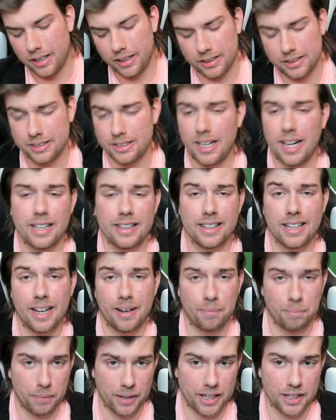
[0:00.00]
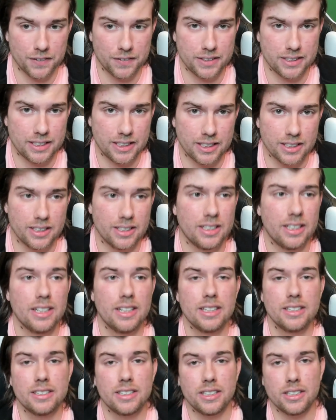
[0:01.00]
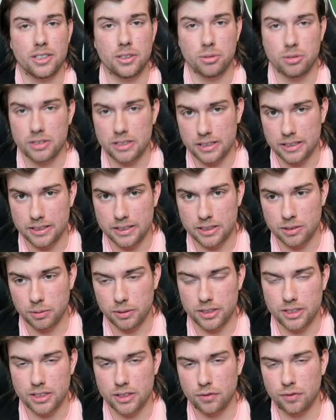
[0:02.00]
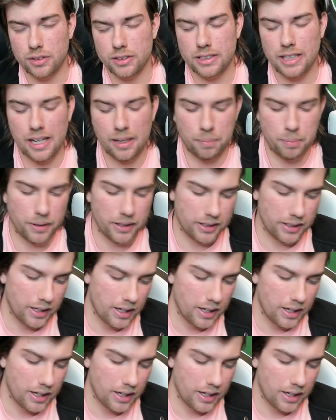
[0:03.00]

it's not that big of a deal to use these switches for typing.